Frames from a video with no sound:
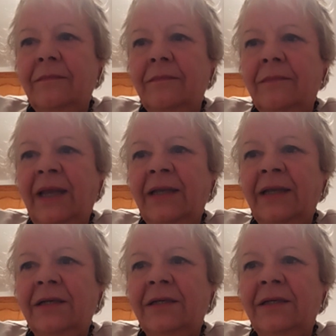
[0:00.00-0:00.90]

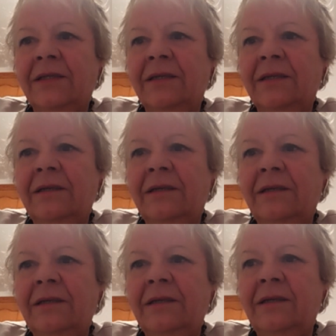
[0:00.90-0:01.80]
And
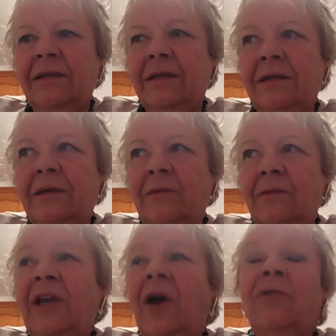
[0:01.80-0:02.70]

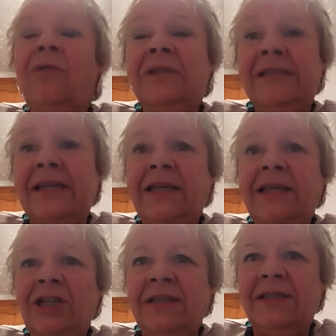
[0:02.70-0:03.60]
we go through
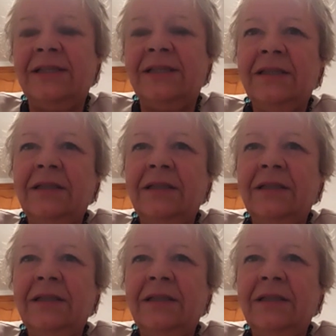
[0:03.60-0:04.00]
stages.